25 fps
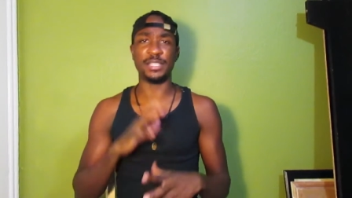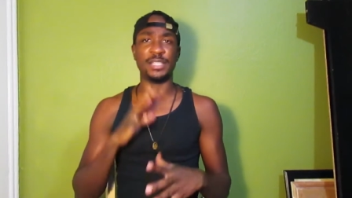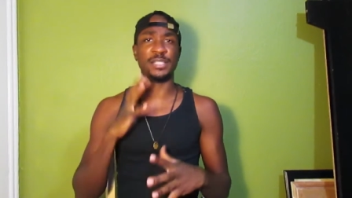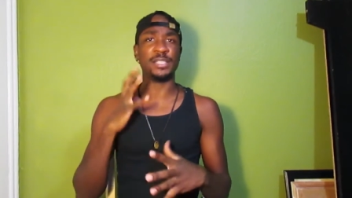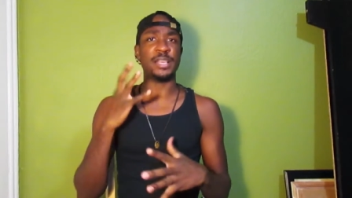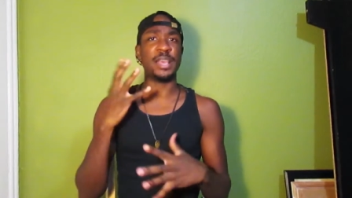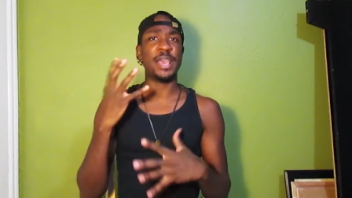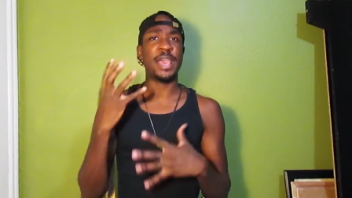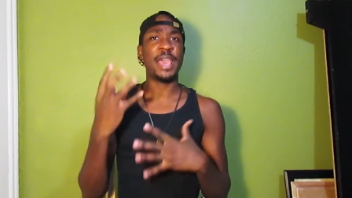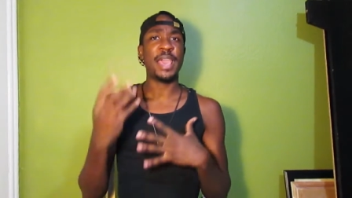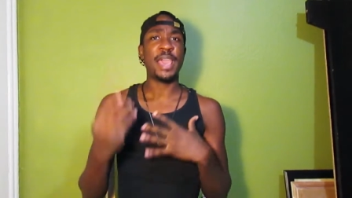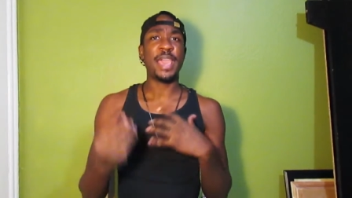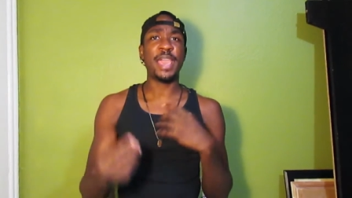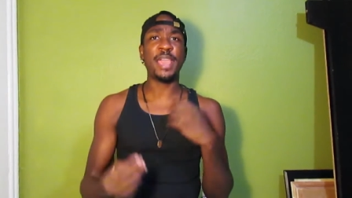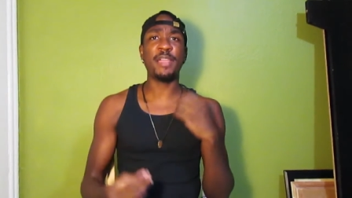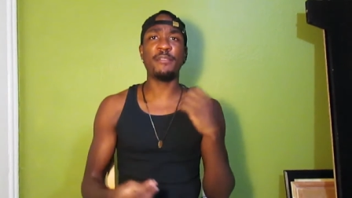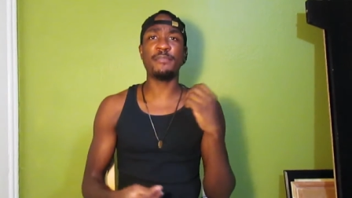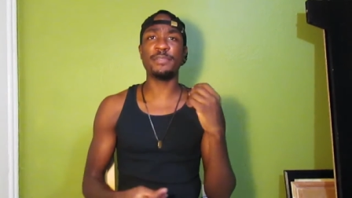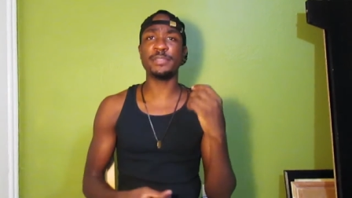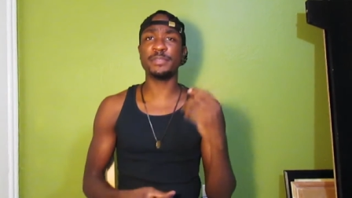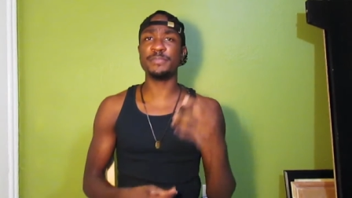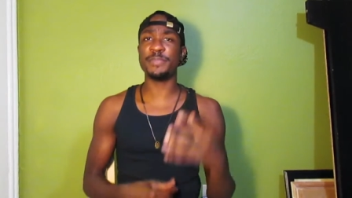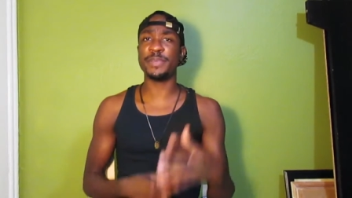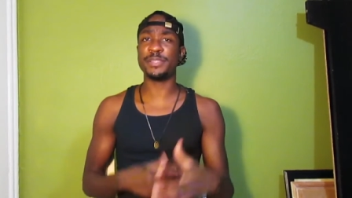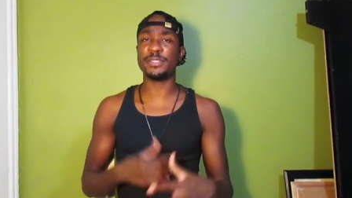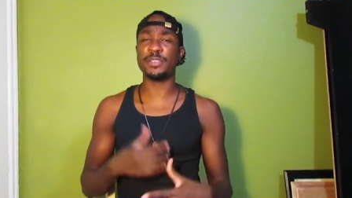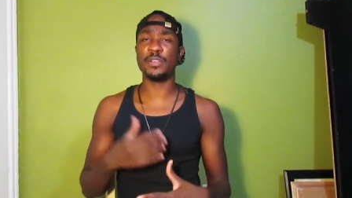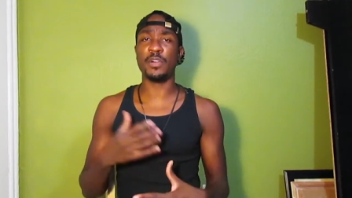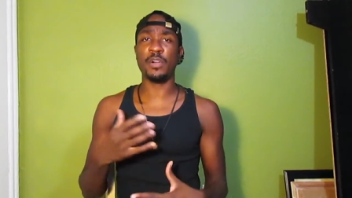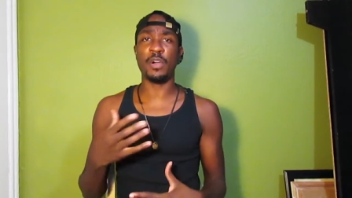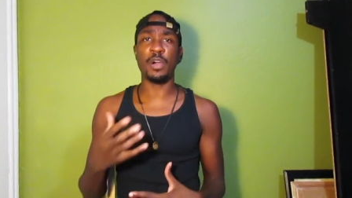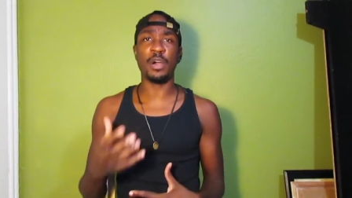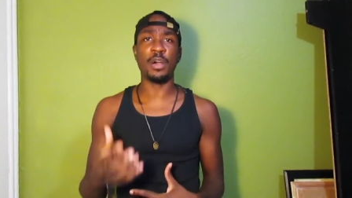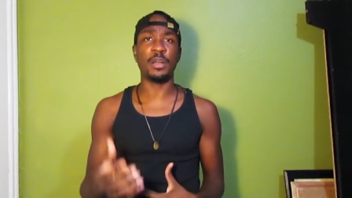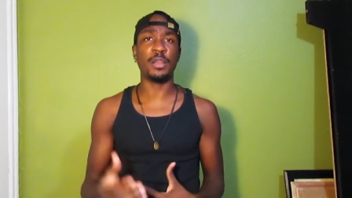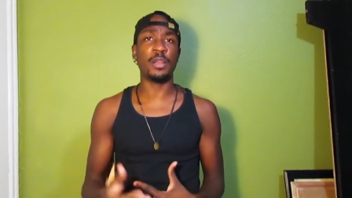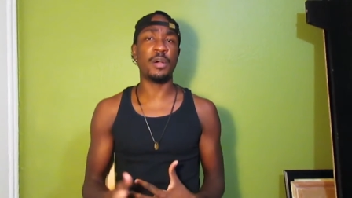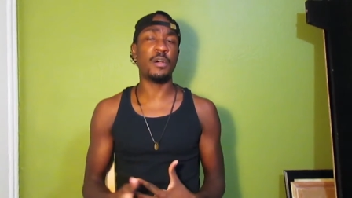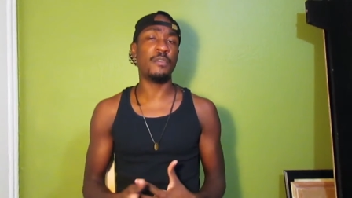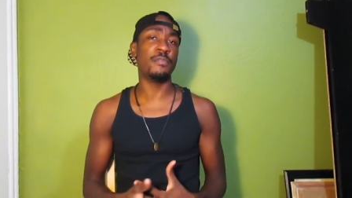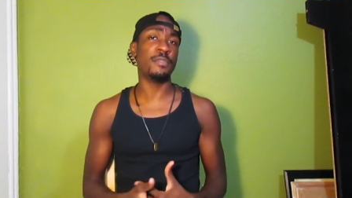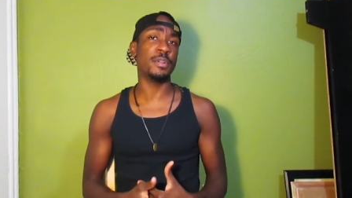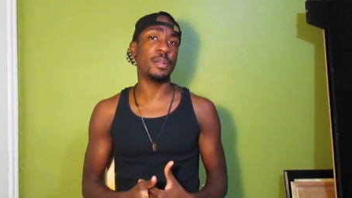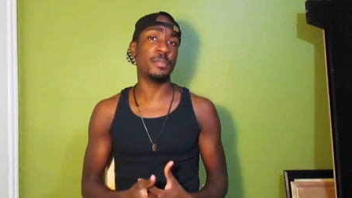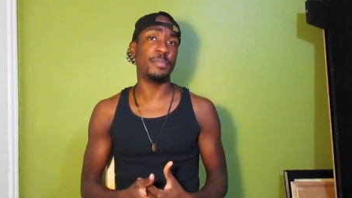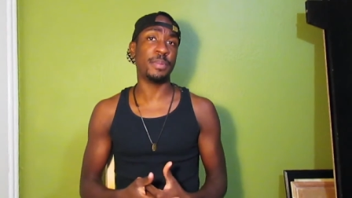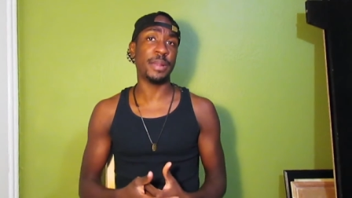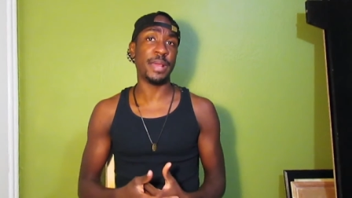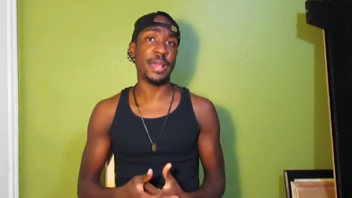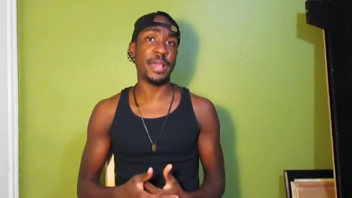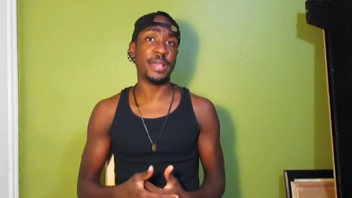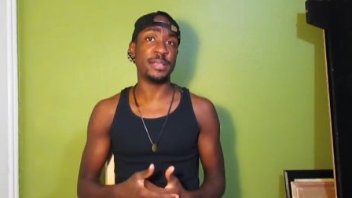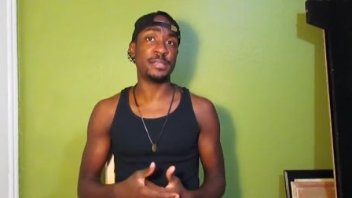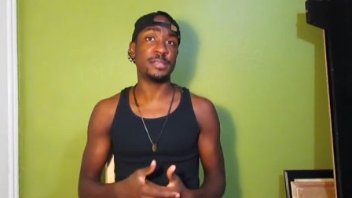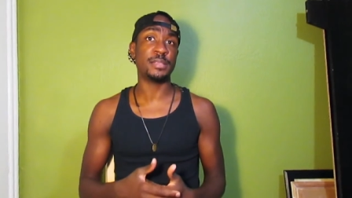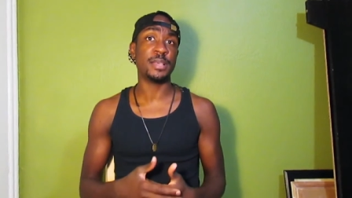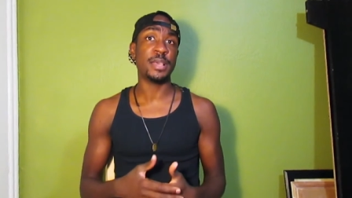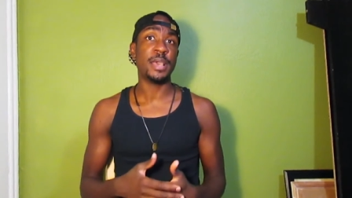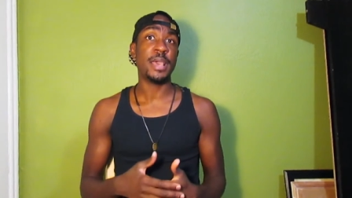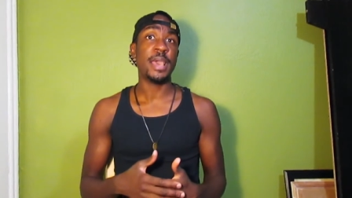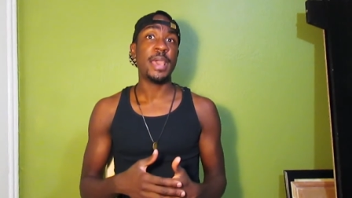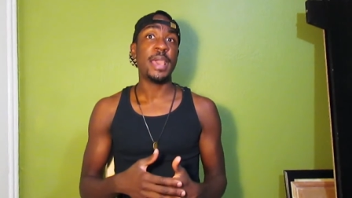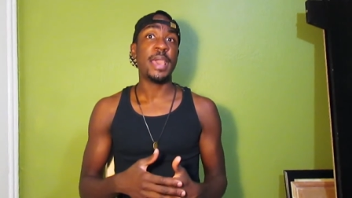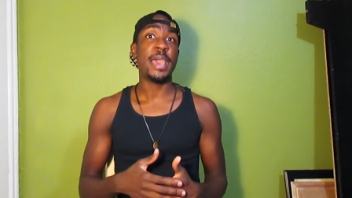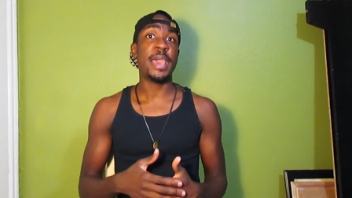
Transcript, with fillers: Just hair was missing all over the place.